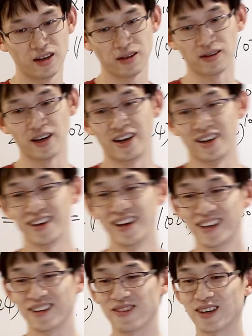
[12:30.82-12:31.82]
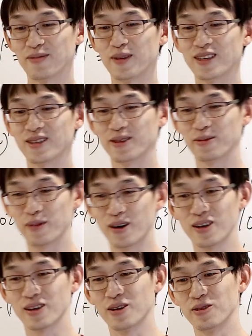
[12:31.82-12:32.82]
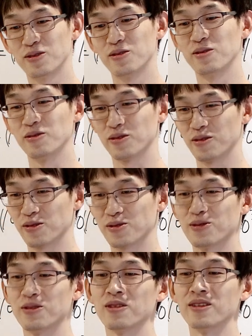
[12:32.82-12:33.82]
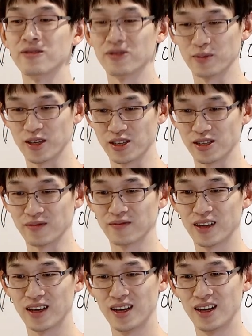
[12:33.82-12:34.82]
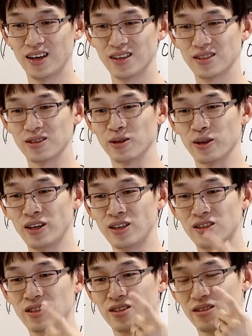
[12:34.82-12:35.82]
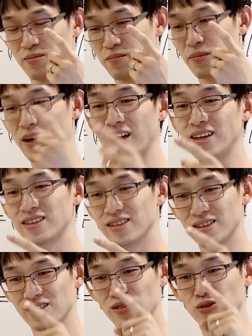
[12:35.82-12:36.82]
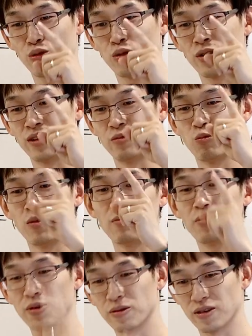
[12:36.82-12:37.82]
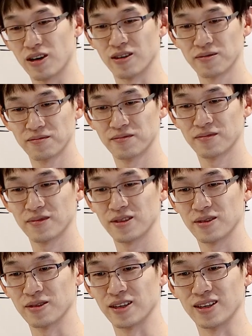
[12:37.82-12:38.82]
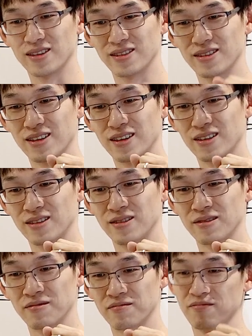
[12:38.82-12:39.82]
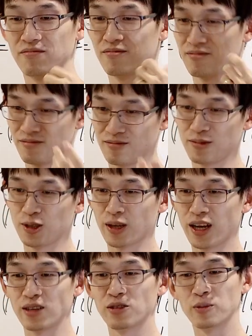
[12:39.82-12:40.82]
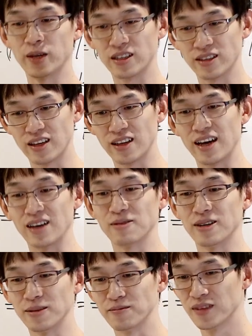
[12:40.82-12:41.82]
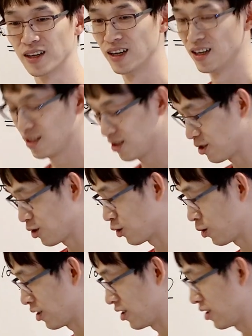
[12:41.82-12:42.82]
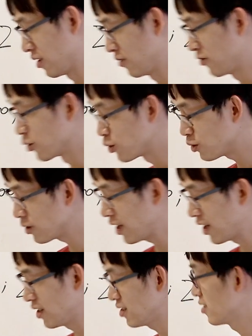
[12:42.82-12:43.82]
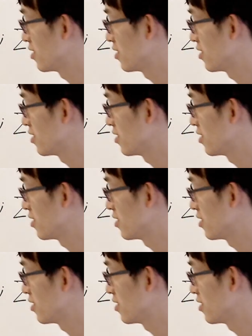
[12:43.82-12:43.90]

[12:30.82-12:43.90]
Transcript: right? The fundamental particle to store information. So each byte is stored in 1 proton, right? And you can't do better than that, right? So if you do that,